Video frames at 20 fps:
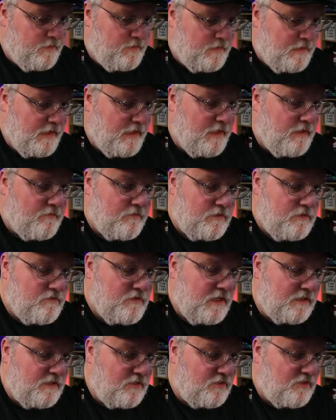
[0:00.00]
Yeah, you've
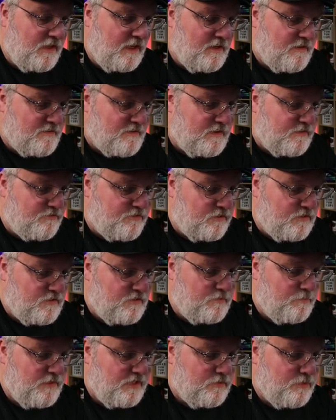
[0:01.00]
got the size
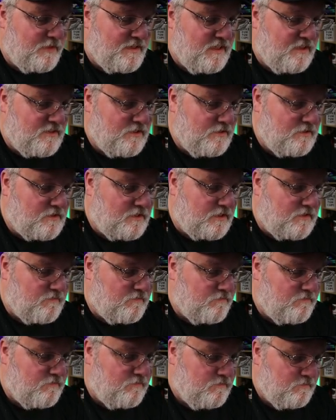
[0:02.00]
difference between the two of
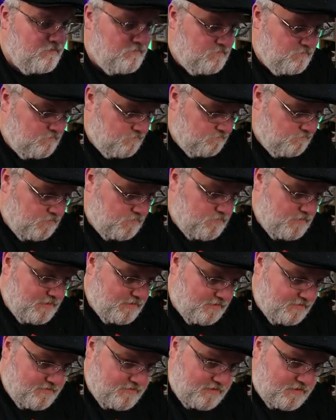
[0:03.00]
them, but
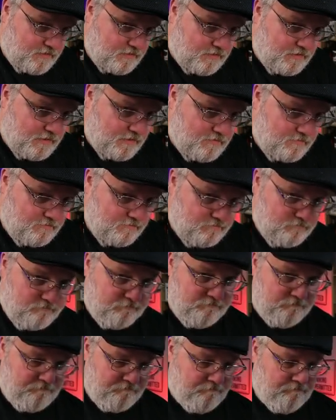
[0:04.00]
realistically,
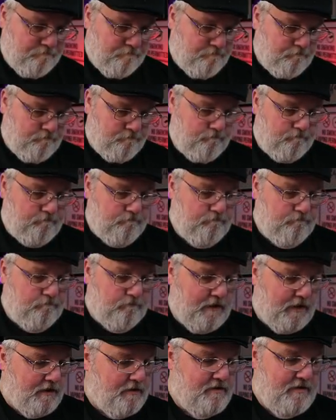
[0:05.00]

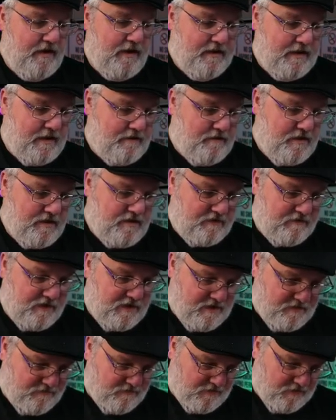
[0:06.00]
there's not that much of a
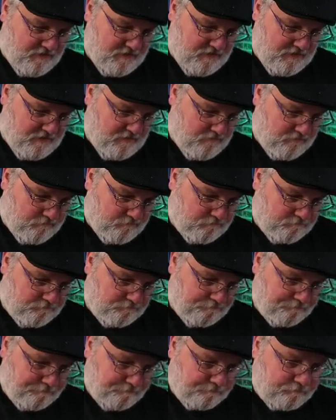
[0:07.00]
difference.
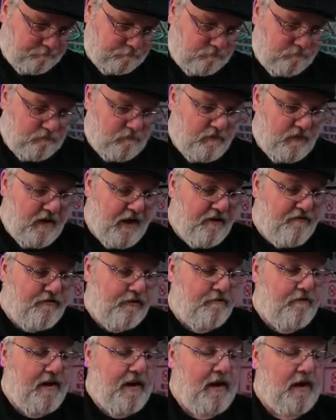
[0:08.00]
And
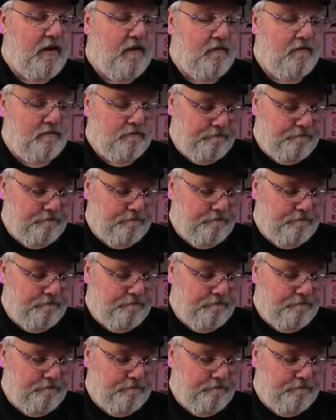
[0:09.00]
for me,